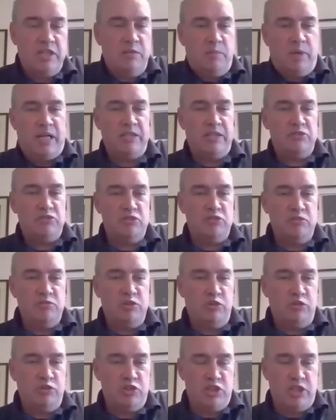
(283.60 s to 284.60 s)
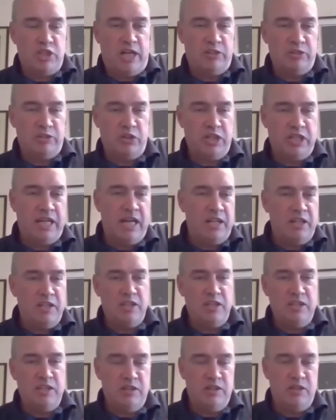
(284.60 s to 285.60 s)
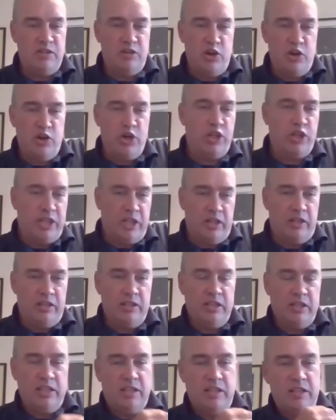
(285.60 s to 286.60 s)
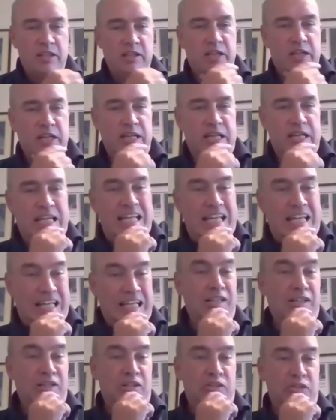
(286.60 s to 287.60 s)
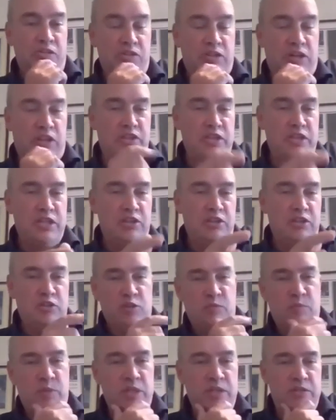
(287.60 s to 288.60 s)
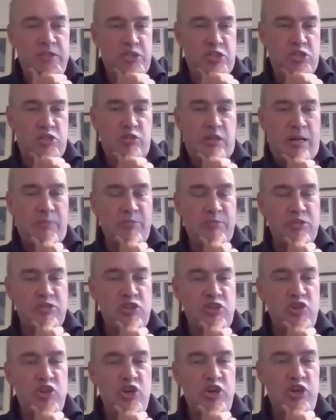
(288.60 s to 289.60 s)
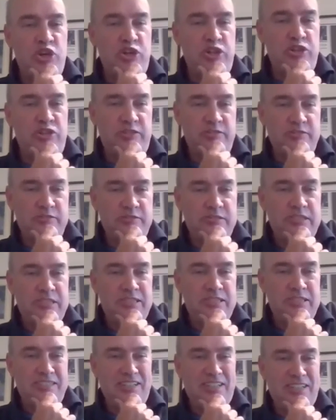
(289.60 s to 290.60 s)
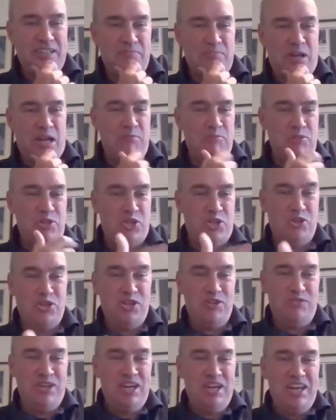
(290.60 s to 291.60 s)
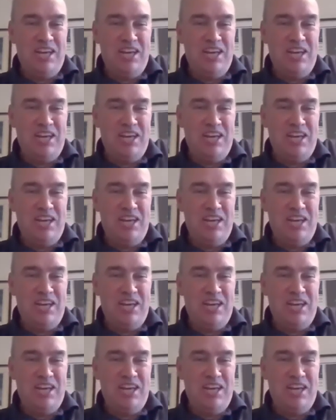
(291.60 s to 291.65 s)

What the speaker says: you back to your childhood again earlier, sure. In England, I think you'd have been described as a nerd. I'm sure you